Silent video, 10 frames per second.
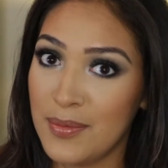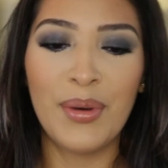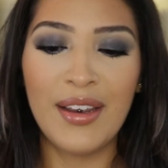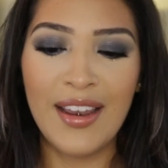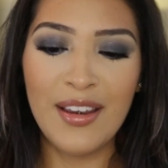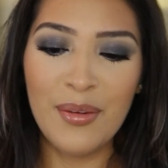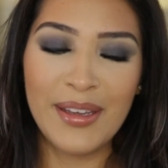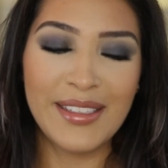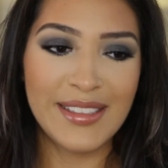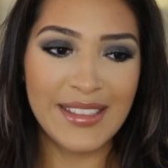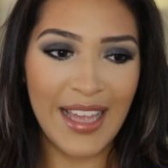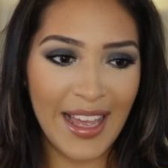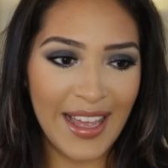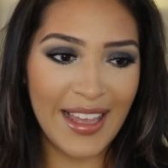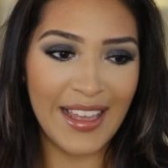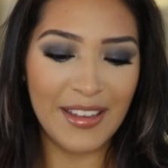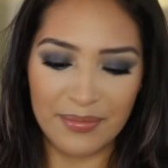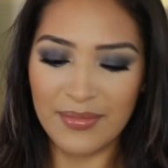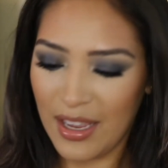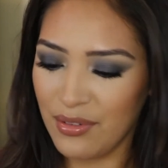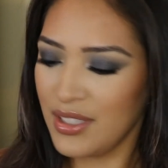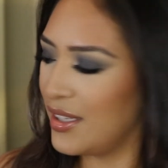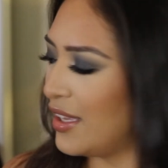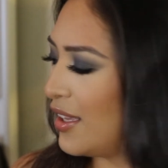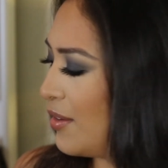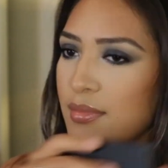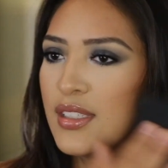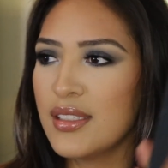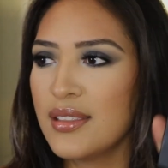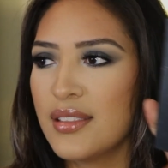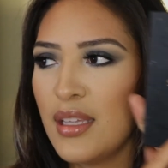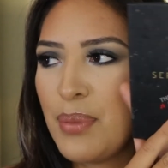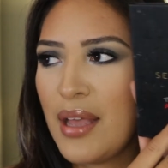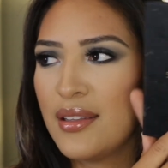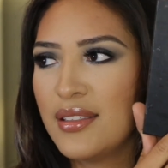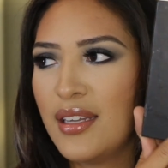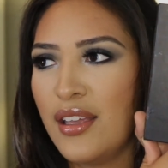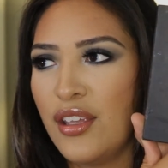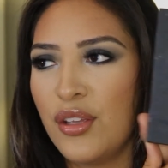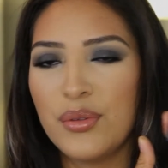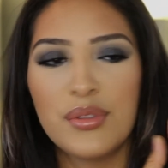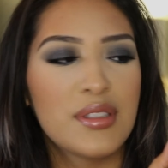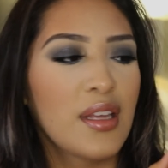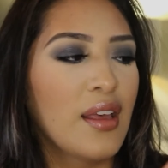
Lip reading: But anyways, I really like it. This is the palette that I use.